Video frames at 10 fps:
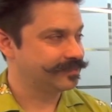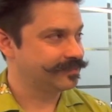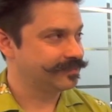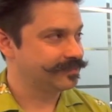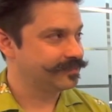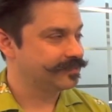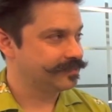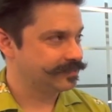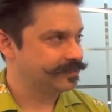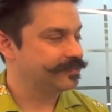
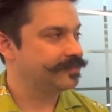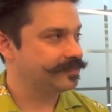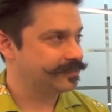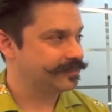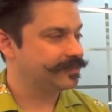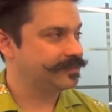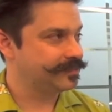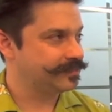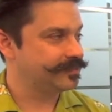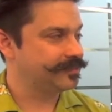
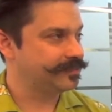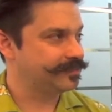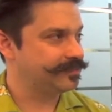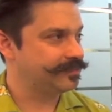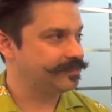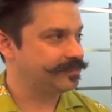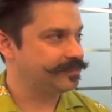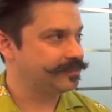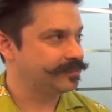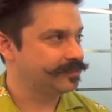
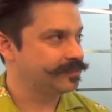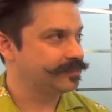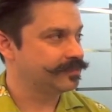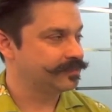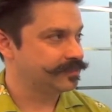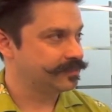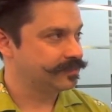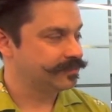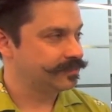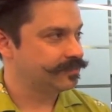
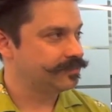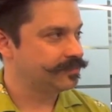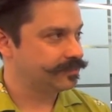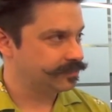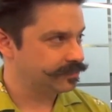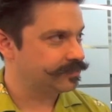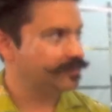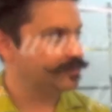This person isn't speaking.